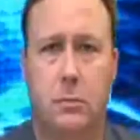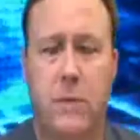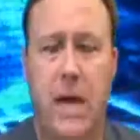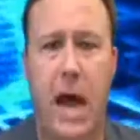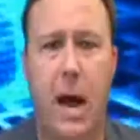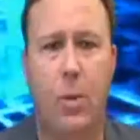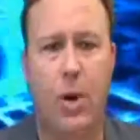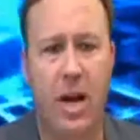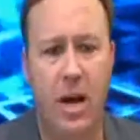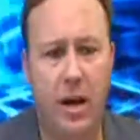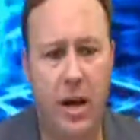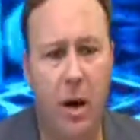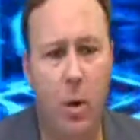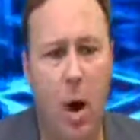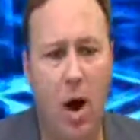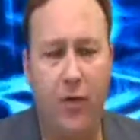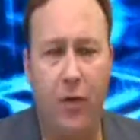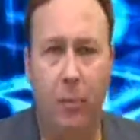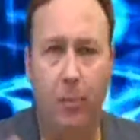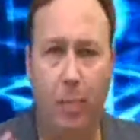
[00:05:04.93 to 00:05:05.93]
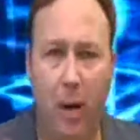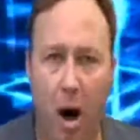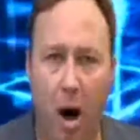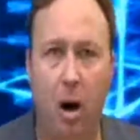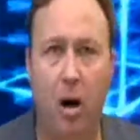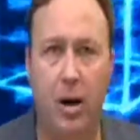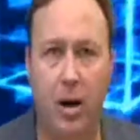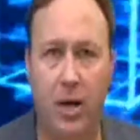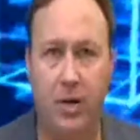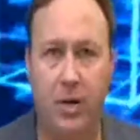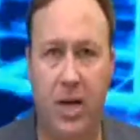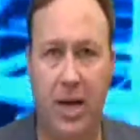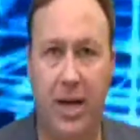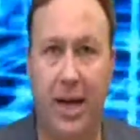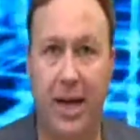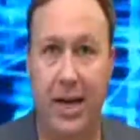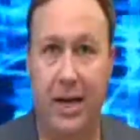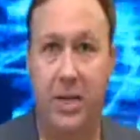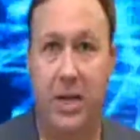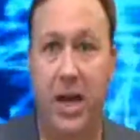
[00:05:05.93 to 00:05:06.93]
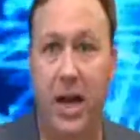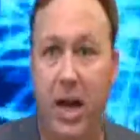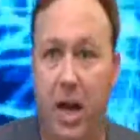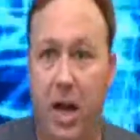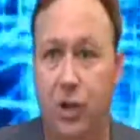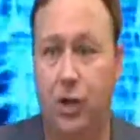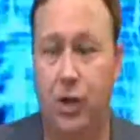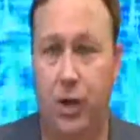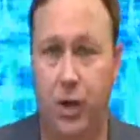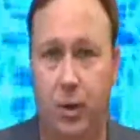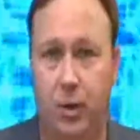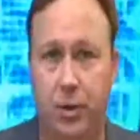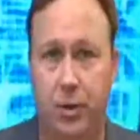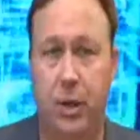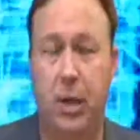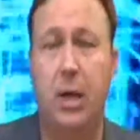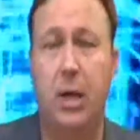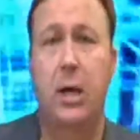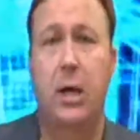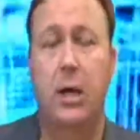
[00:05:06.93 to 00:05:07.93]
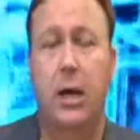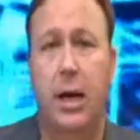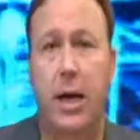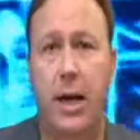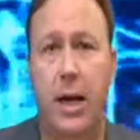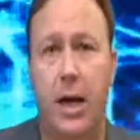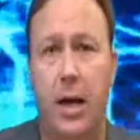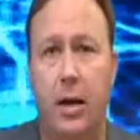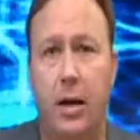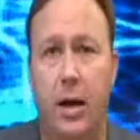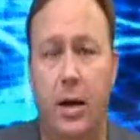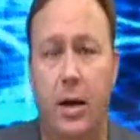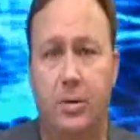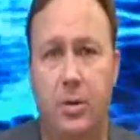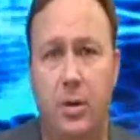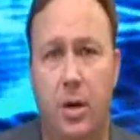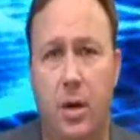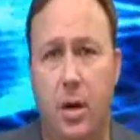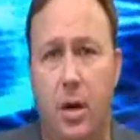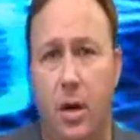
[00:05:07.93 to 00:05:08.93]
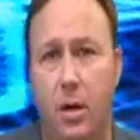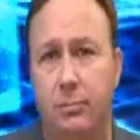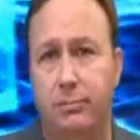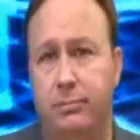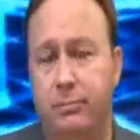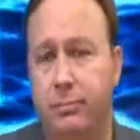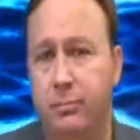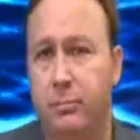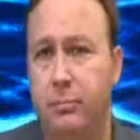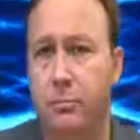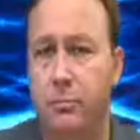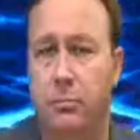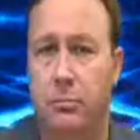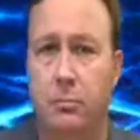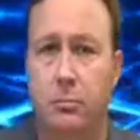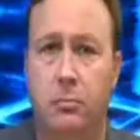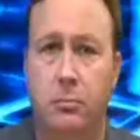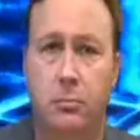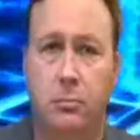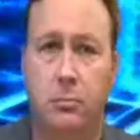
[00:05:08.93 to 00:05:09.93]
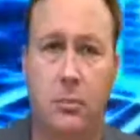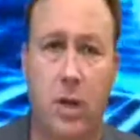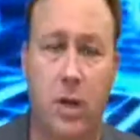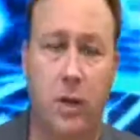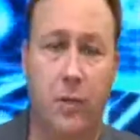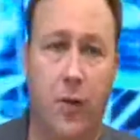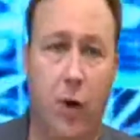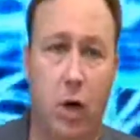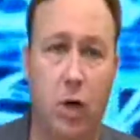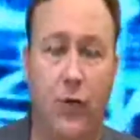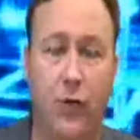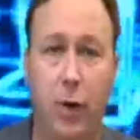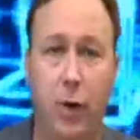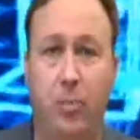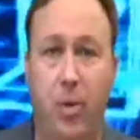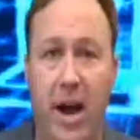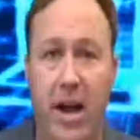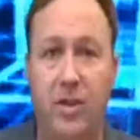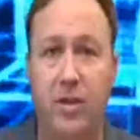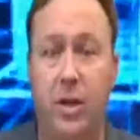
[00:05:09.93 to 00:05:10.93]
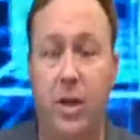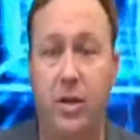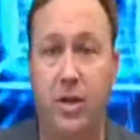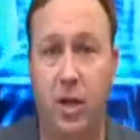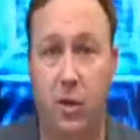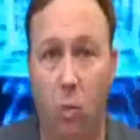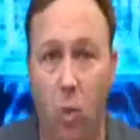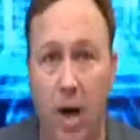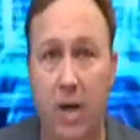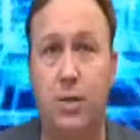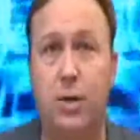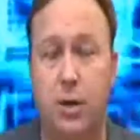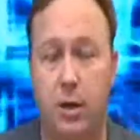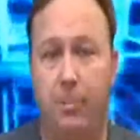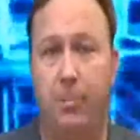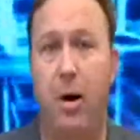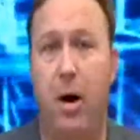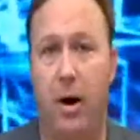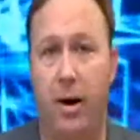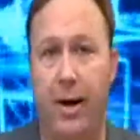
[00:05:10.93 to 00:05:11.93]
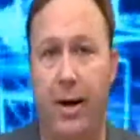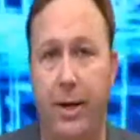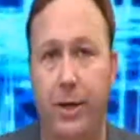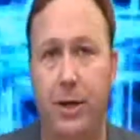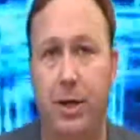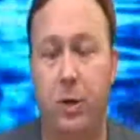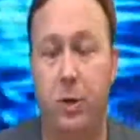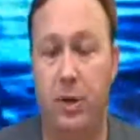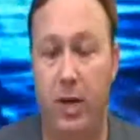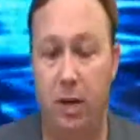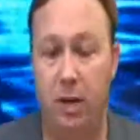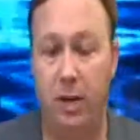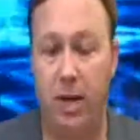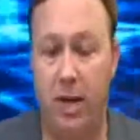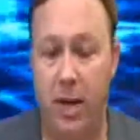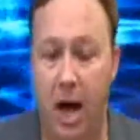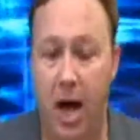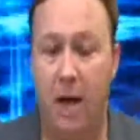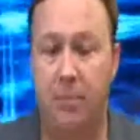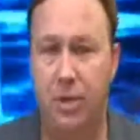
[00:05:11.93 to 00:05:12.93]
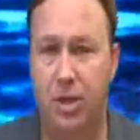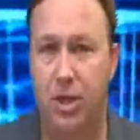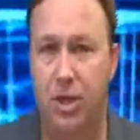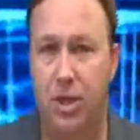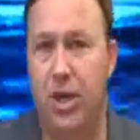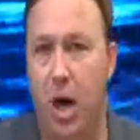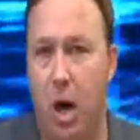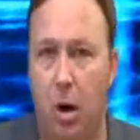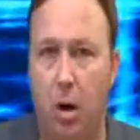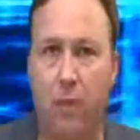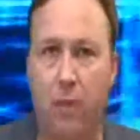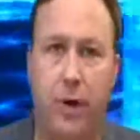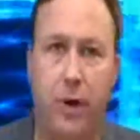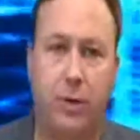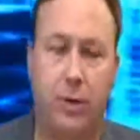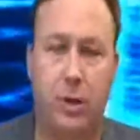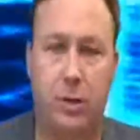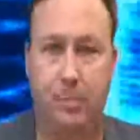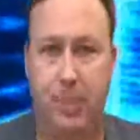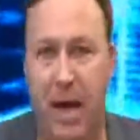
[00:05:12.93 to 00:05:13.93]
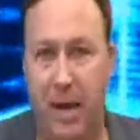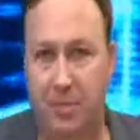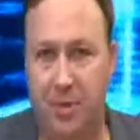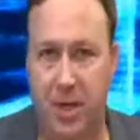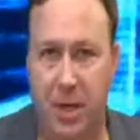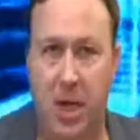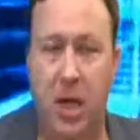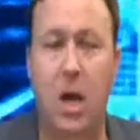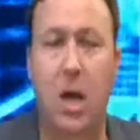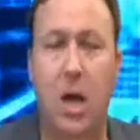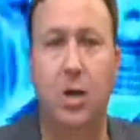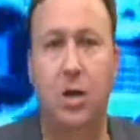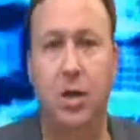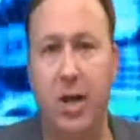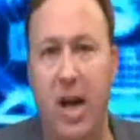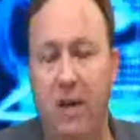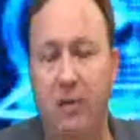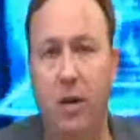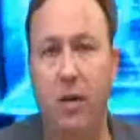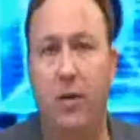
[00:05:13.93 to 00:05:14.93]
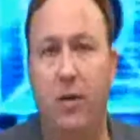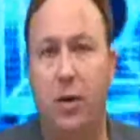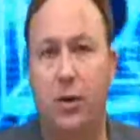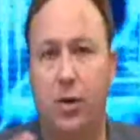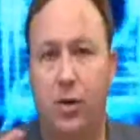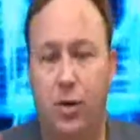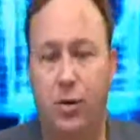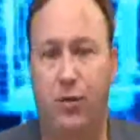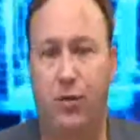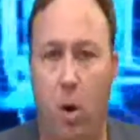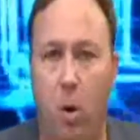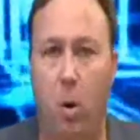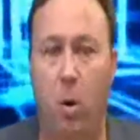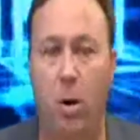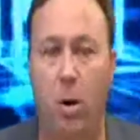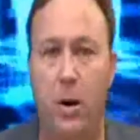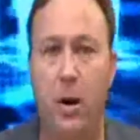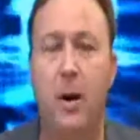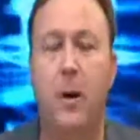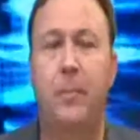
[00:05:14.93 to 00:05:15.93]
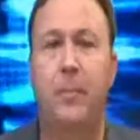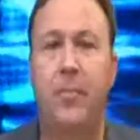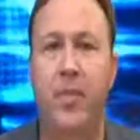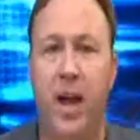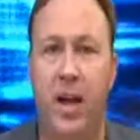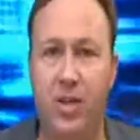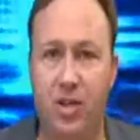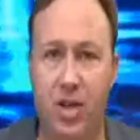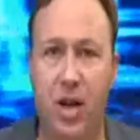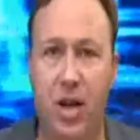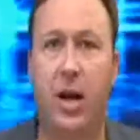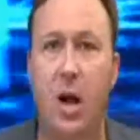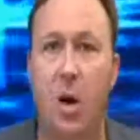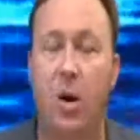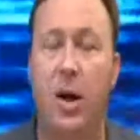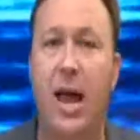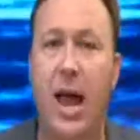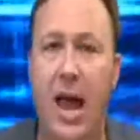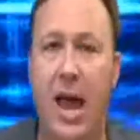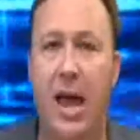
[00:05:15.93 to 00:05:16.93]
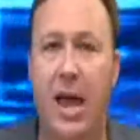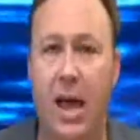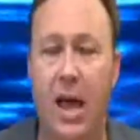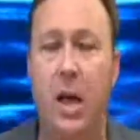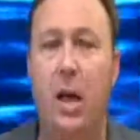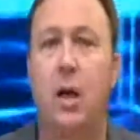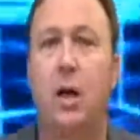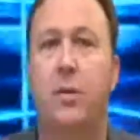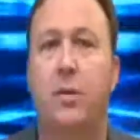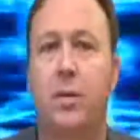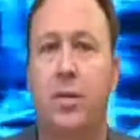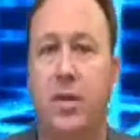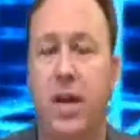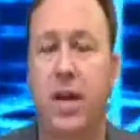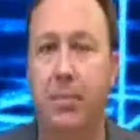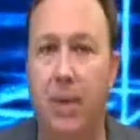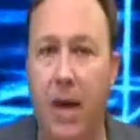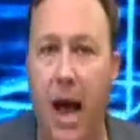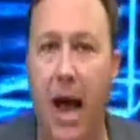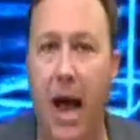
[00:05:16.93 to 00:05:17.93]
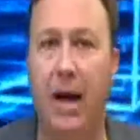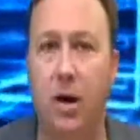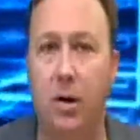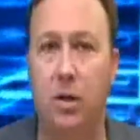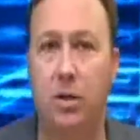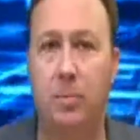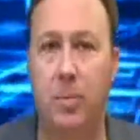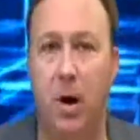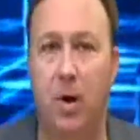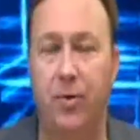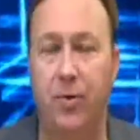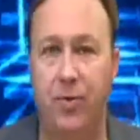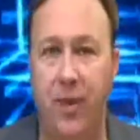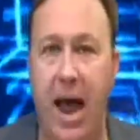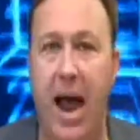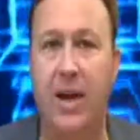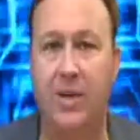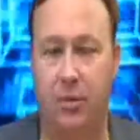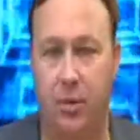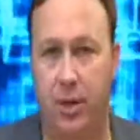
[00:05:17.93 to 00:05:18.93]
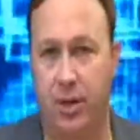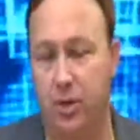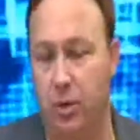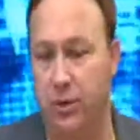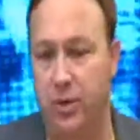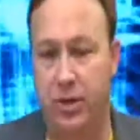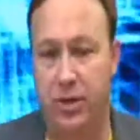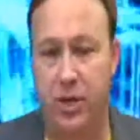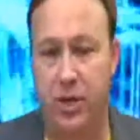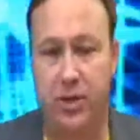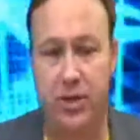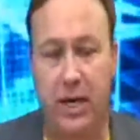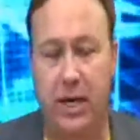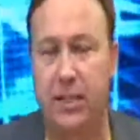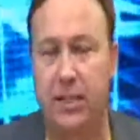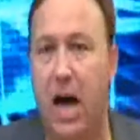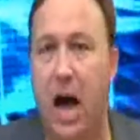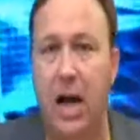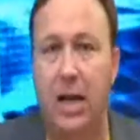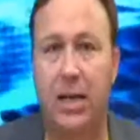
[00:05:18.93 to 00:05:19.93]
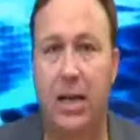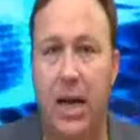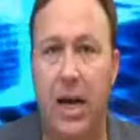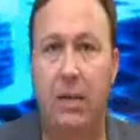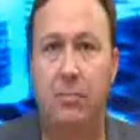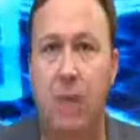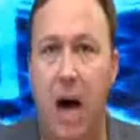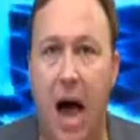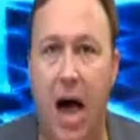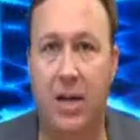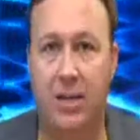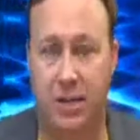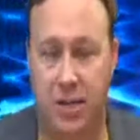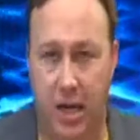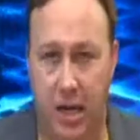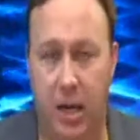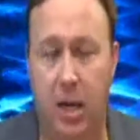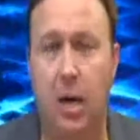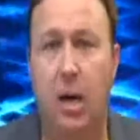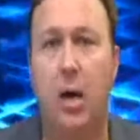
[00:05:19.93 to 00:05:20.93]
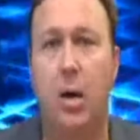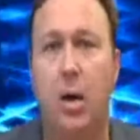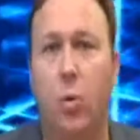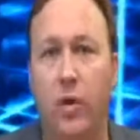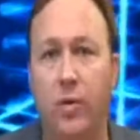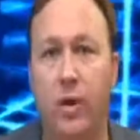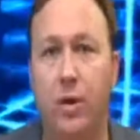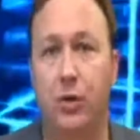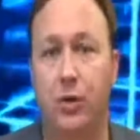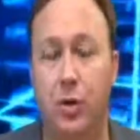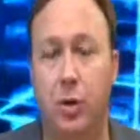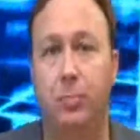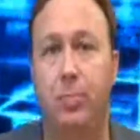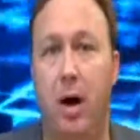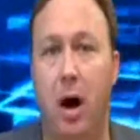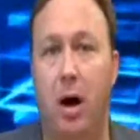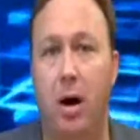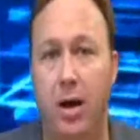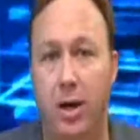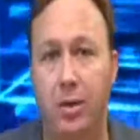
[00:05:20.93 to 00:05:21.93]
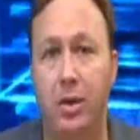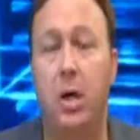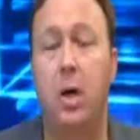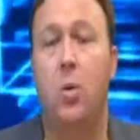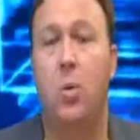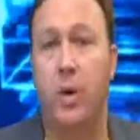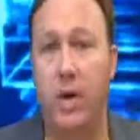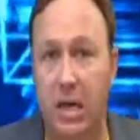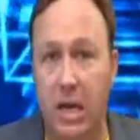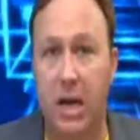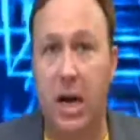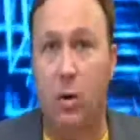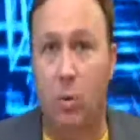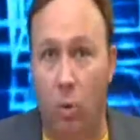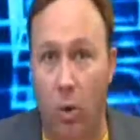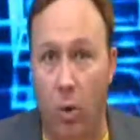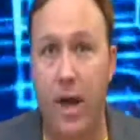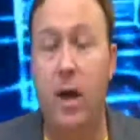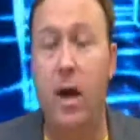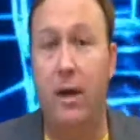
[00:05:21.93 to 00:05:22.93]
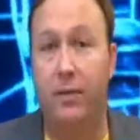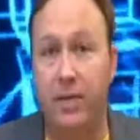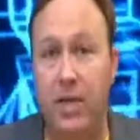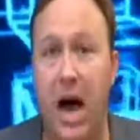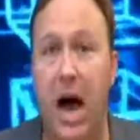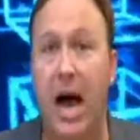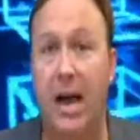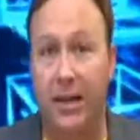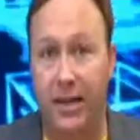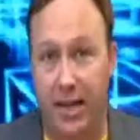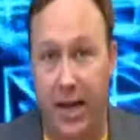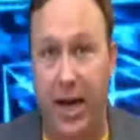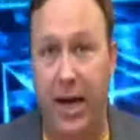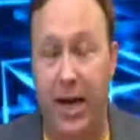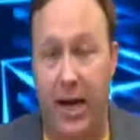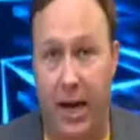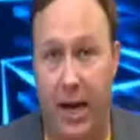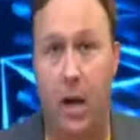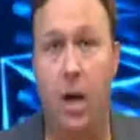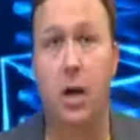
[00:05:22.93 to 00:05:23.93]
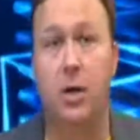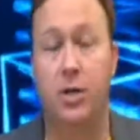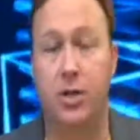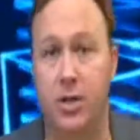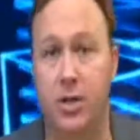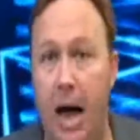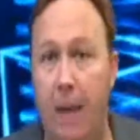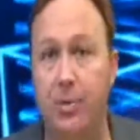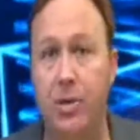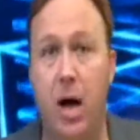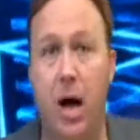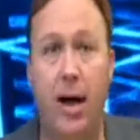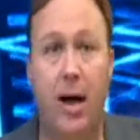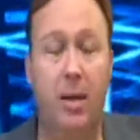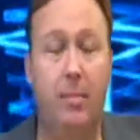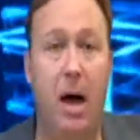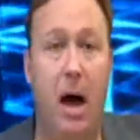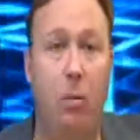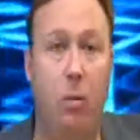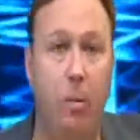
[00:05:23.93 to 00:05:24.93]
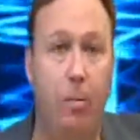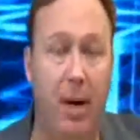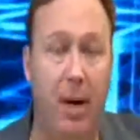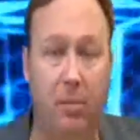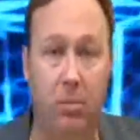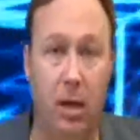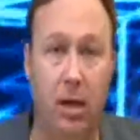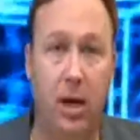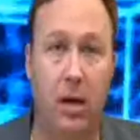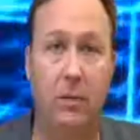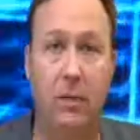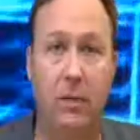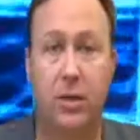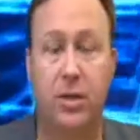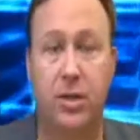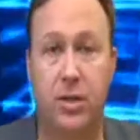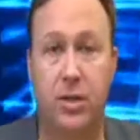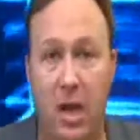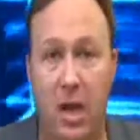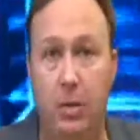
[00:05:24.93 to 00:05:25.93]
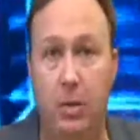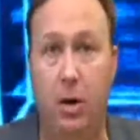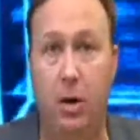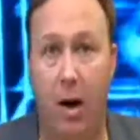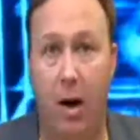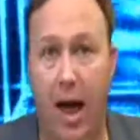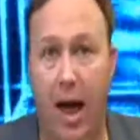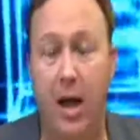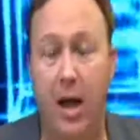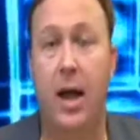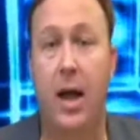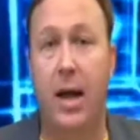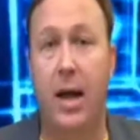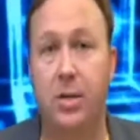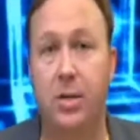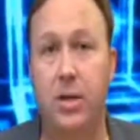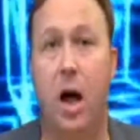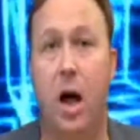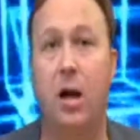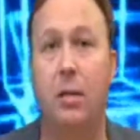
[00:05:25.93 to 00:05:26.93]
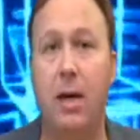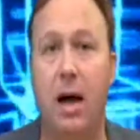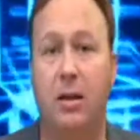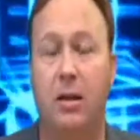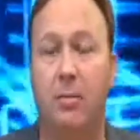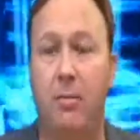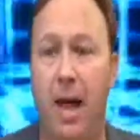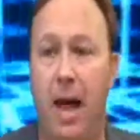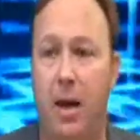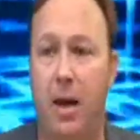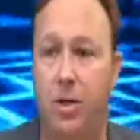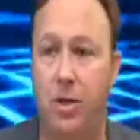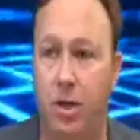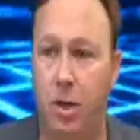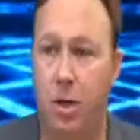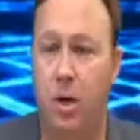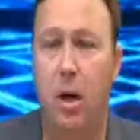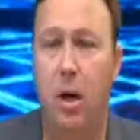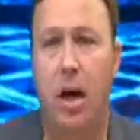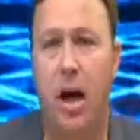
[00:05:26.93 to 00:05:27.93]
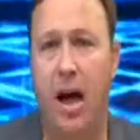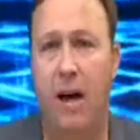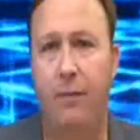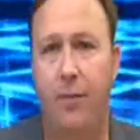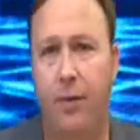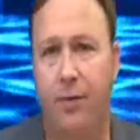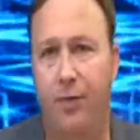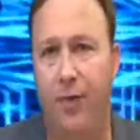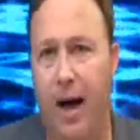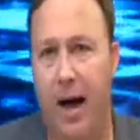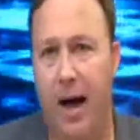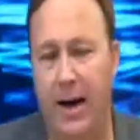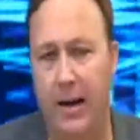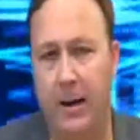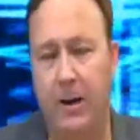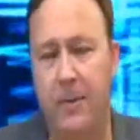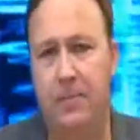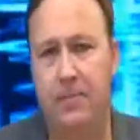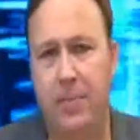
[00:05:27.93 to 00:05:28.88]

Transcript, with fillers: Yeah, we need to get away from parties and get into issues. And until, you know, the first few presidents, it wasn't a party issue. And then it becomes this Coke versus Pepsi, Chevy versus Ford, instead of going, hey, the same guy owns both factories. Or this, it's like Don King boxing with these two parties. We need to get rid of Don King. Stop talking about Republican versus Democrat and talk about the manager of the fight.